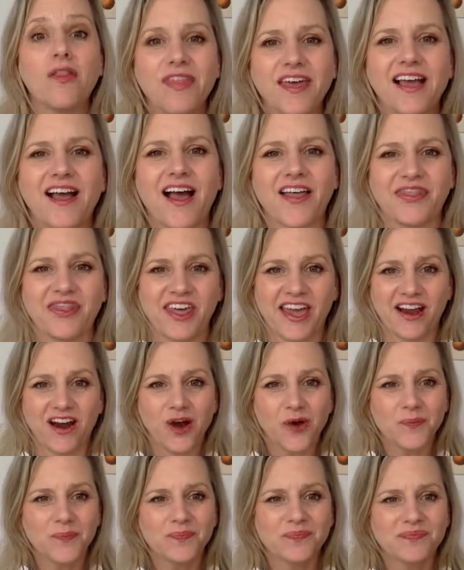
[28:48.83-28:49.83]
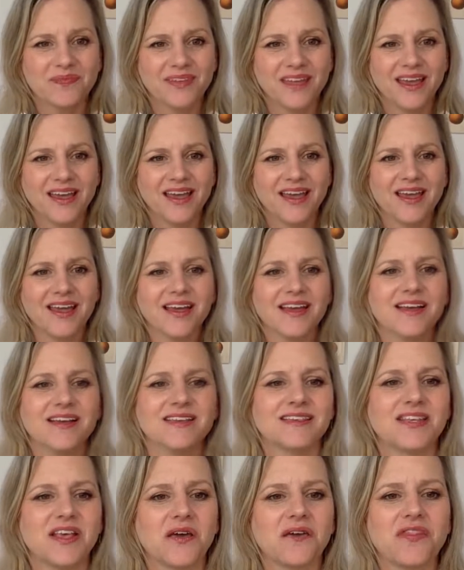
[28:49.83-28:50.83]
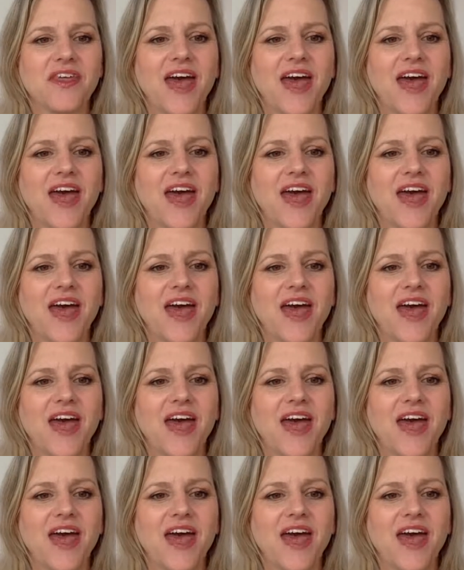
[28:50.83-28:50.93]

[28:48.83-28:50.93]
they got there. So